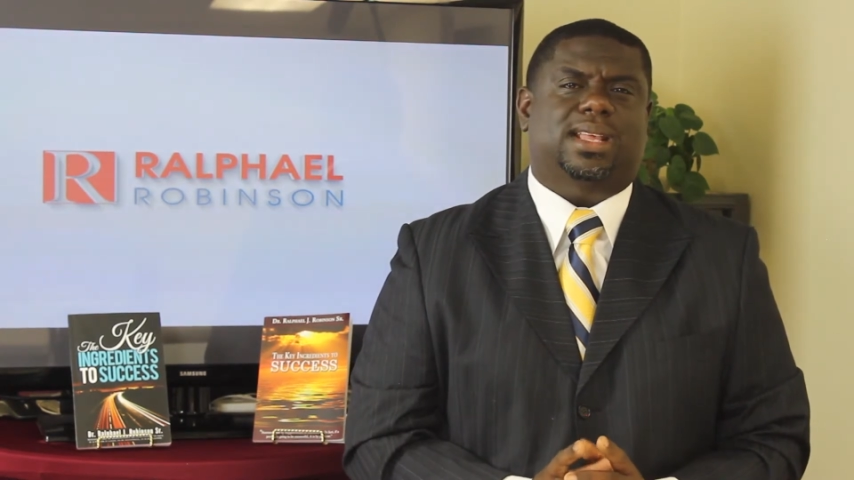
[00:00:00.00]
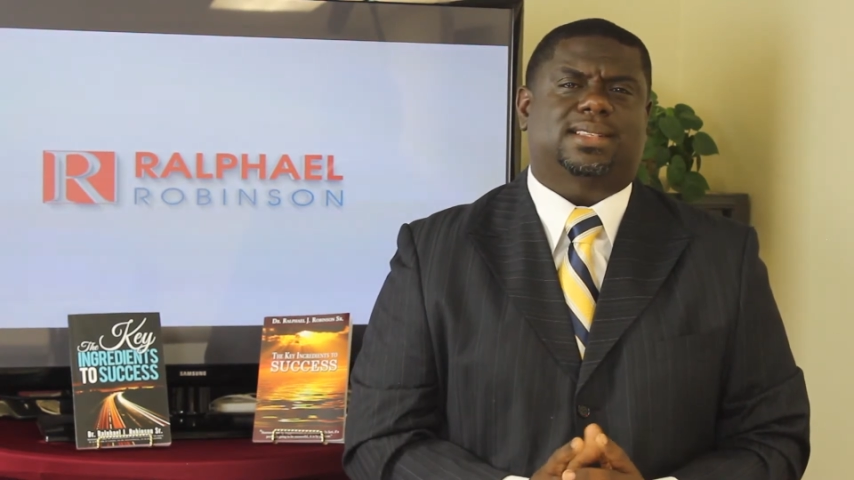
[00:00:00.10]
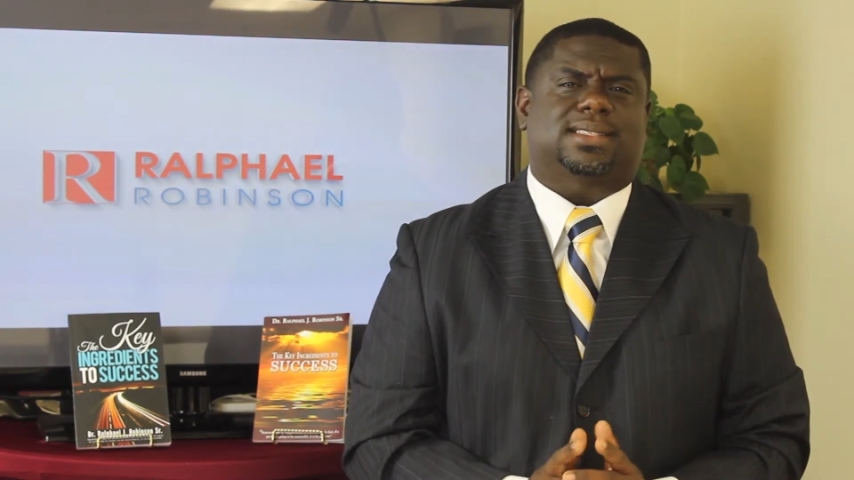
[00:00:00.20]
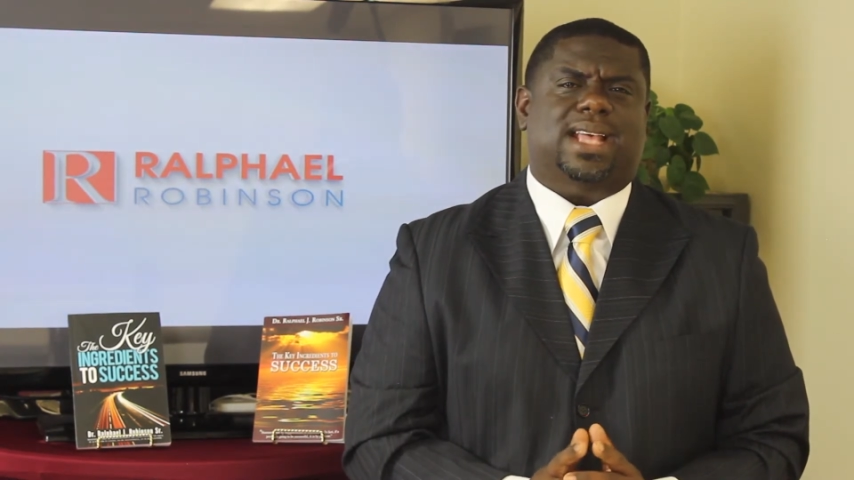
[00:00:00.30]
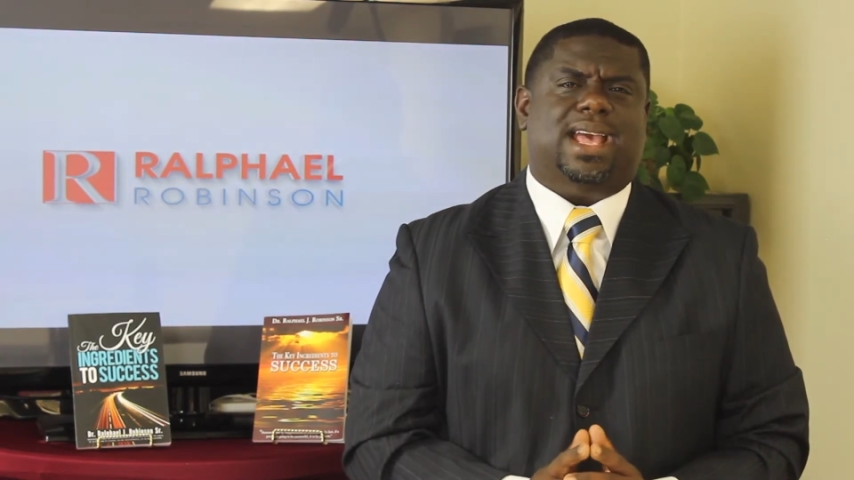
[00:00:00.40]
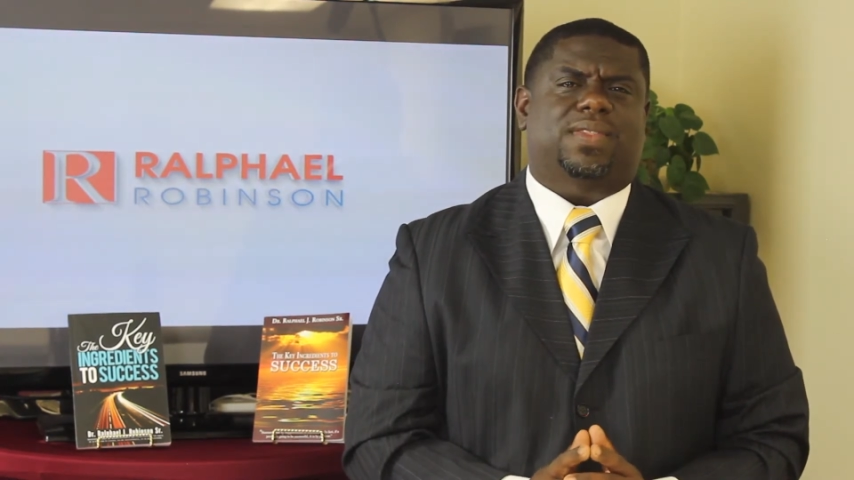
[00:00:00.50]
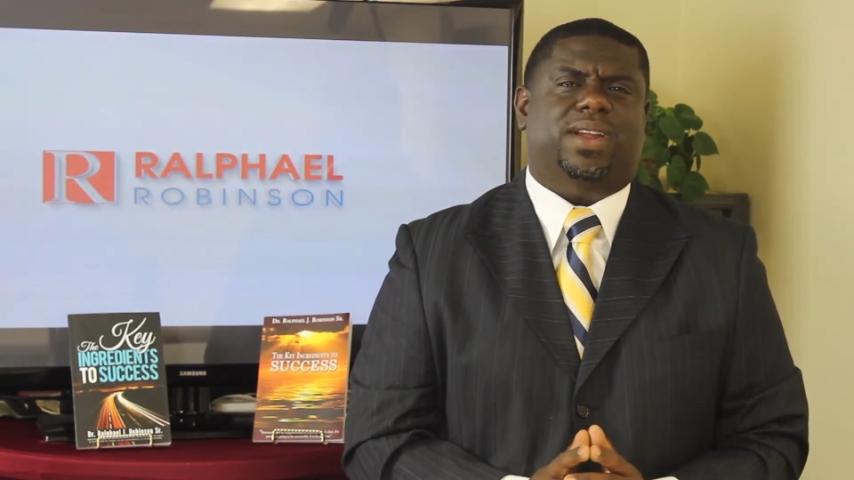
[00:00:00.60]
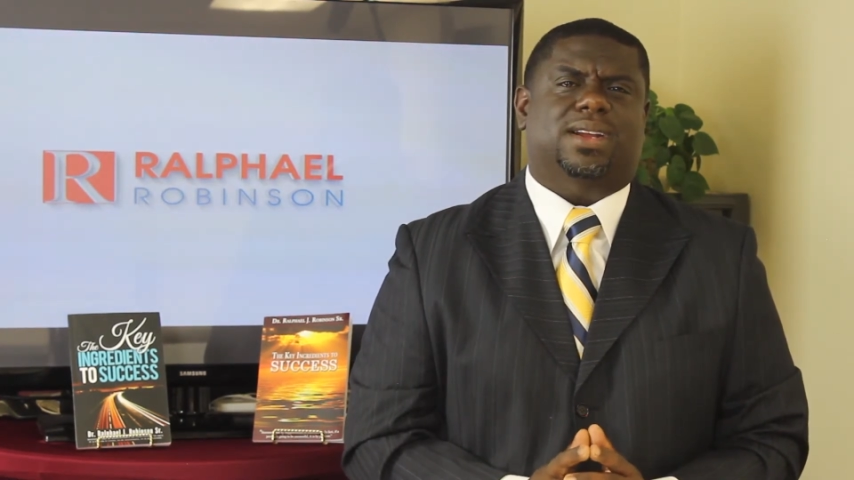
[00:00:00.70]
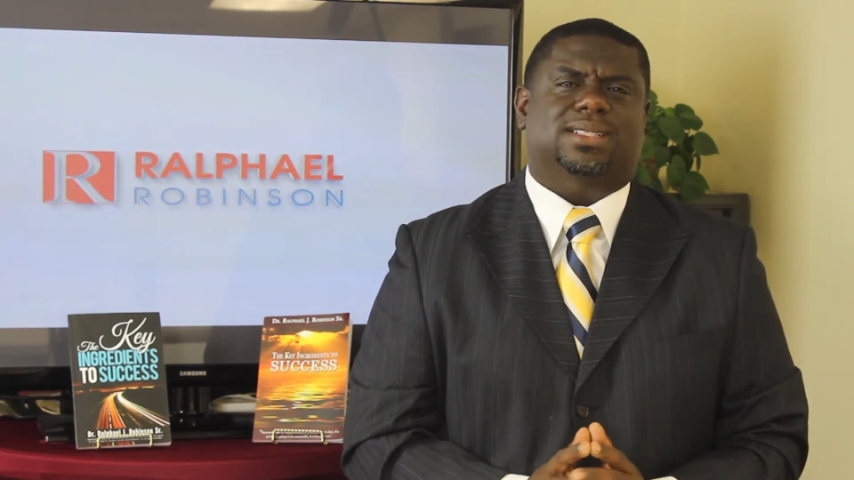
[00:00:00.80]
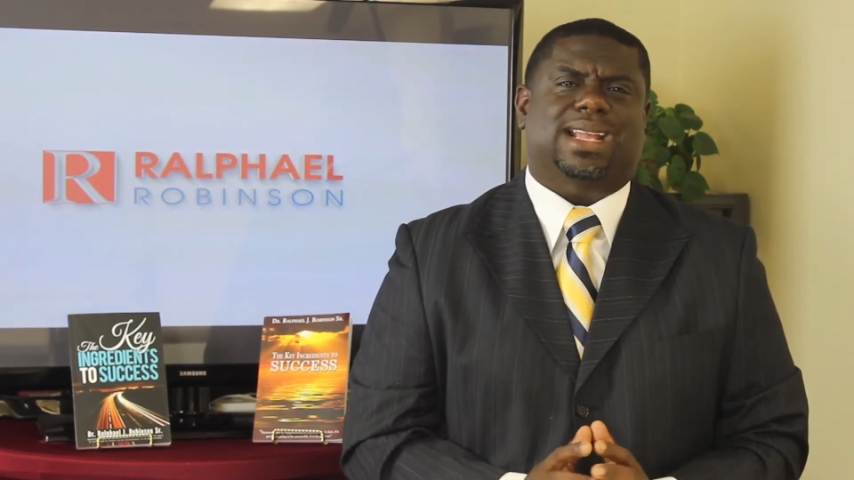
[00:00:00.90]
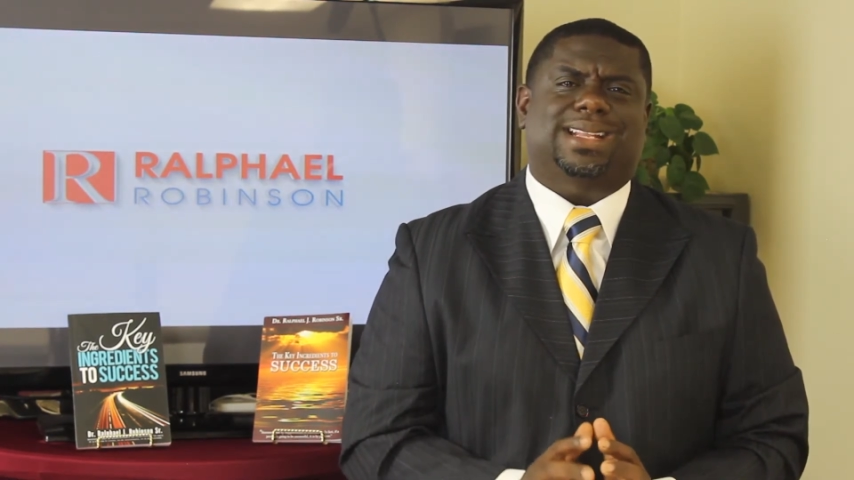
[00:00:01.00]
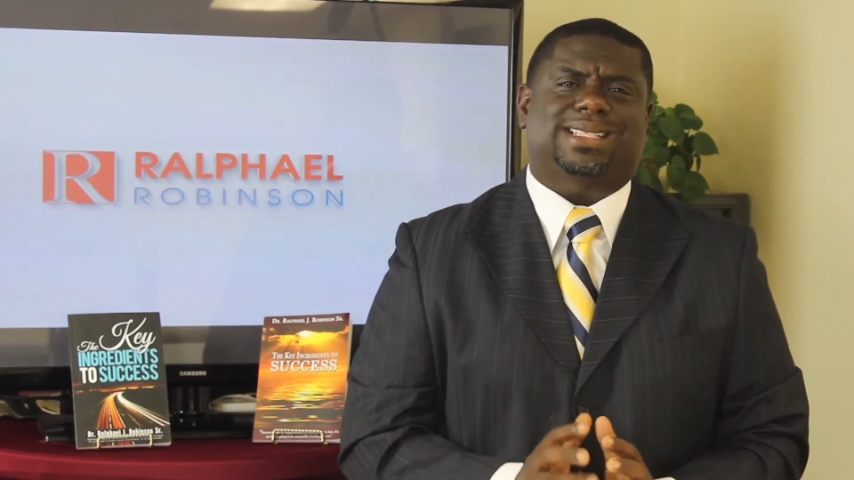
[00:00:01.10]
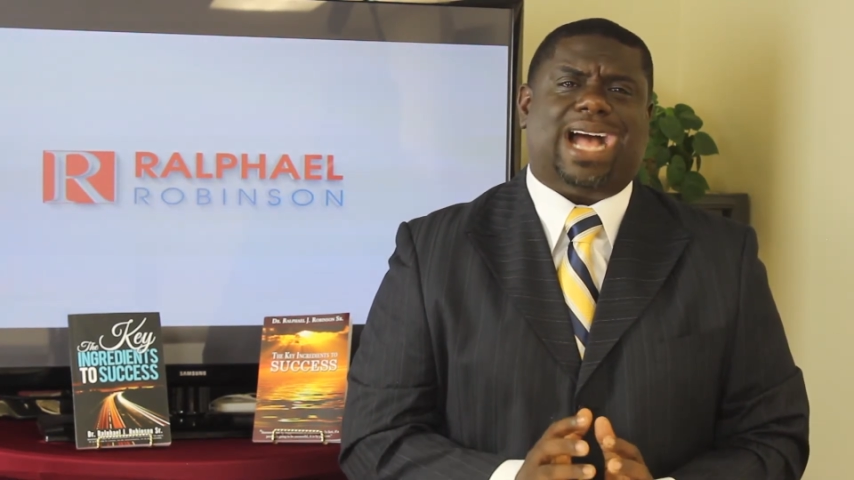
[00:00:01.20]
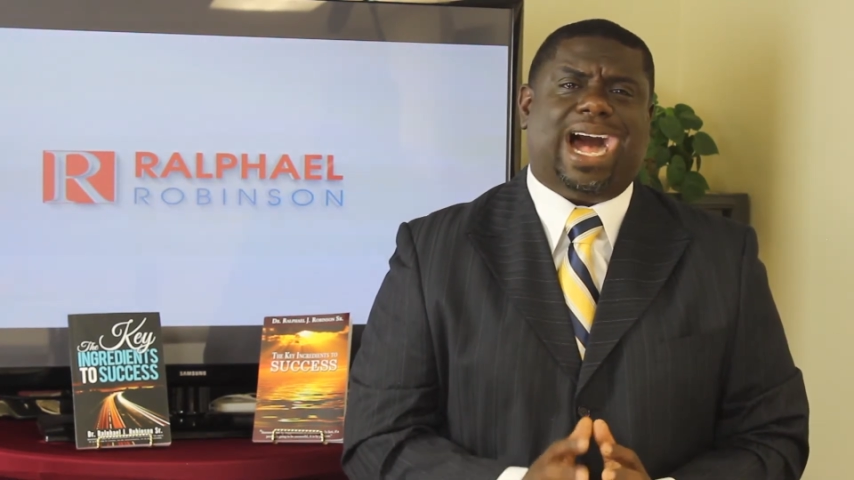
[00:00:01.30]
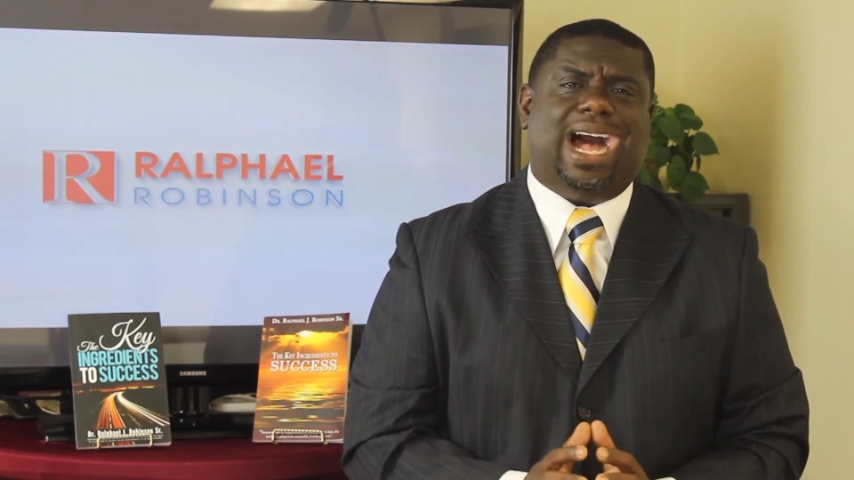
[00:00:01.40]
he said there is a
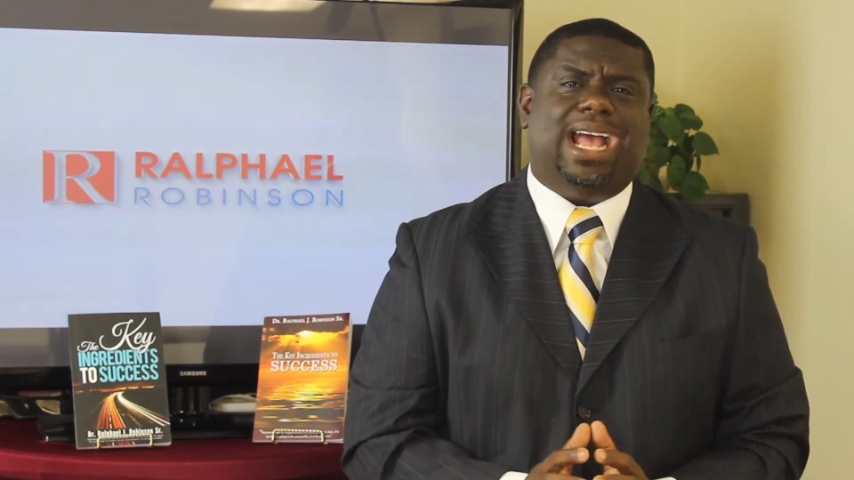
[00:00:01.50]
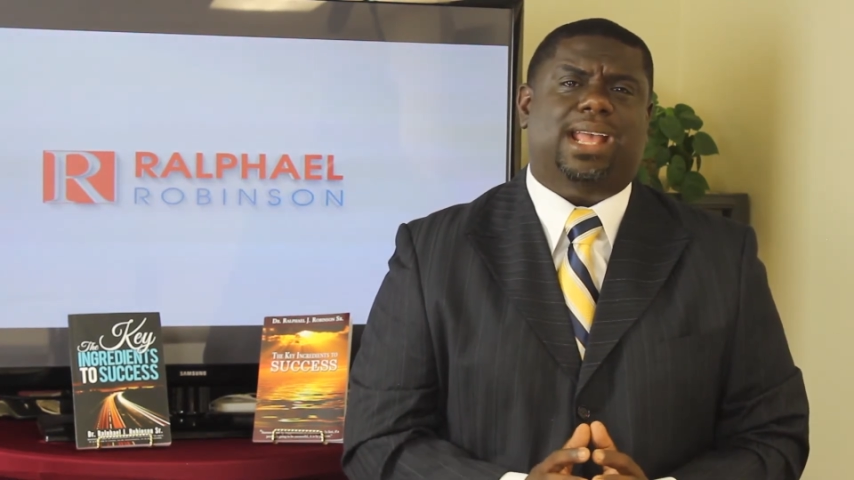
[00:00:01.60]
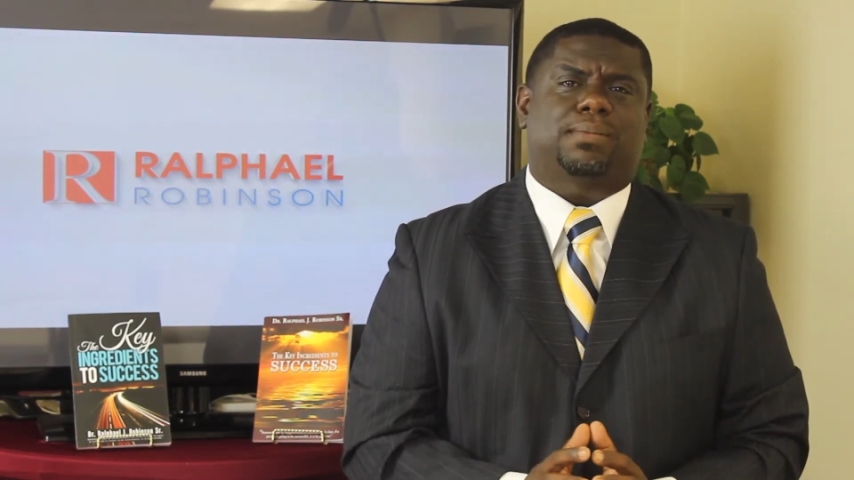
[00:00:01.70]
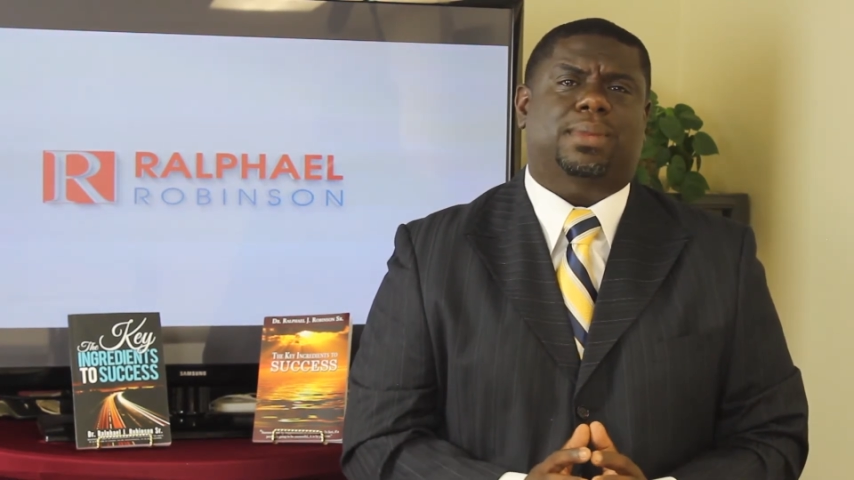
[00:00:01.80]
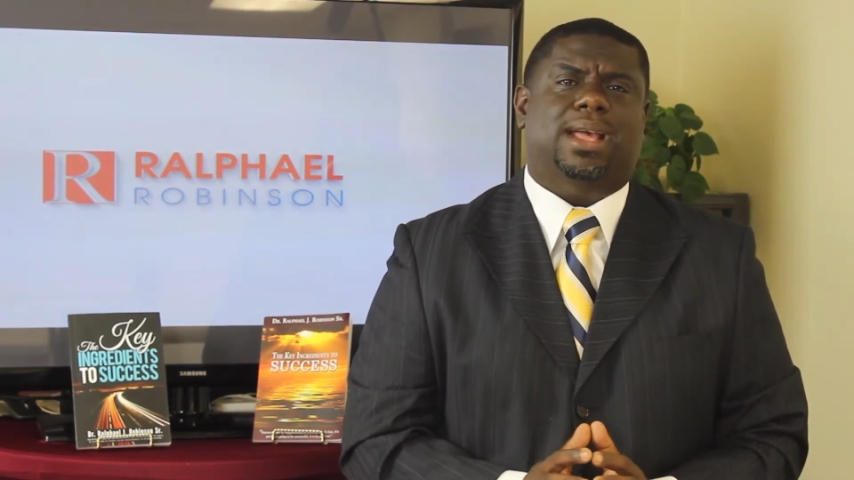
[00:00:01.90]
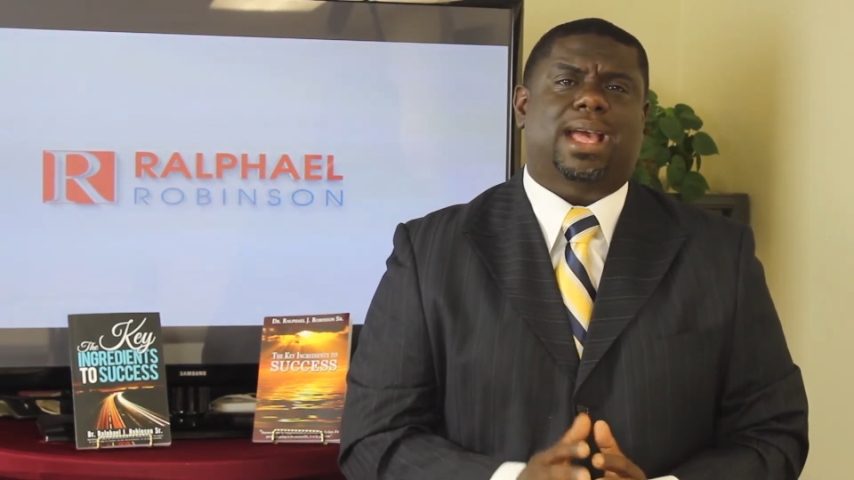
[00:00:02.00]
time